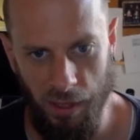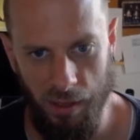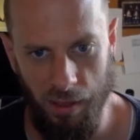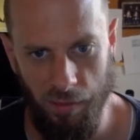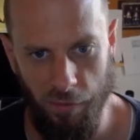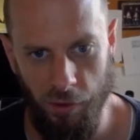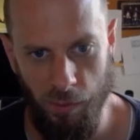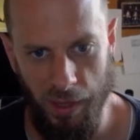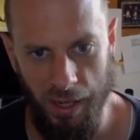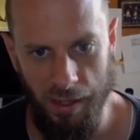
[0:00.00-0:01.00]
the
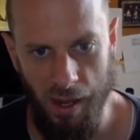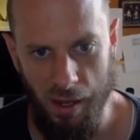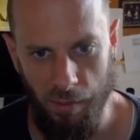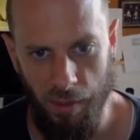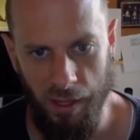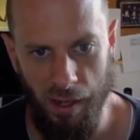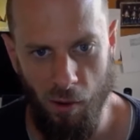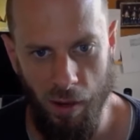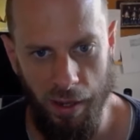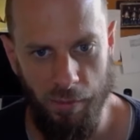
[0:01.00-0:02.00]
first place, but
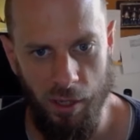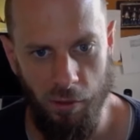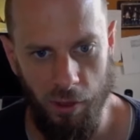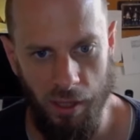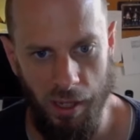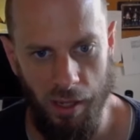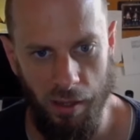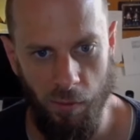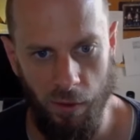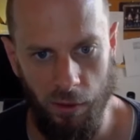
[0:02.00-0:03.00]
now I'm so sticky
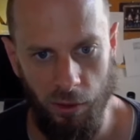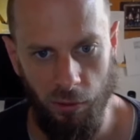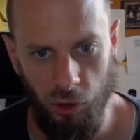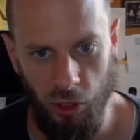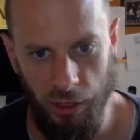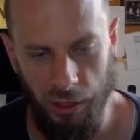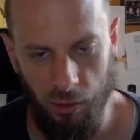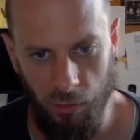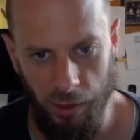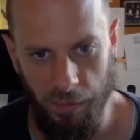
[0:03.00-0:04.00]
to GDScript,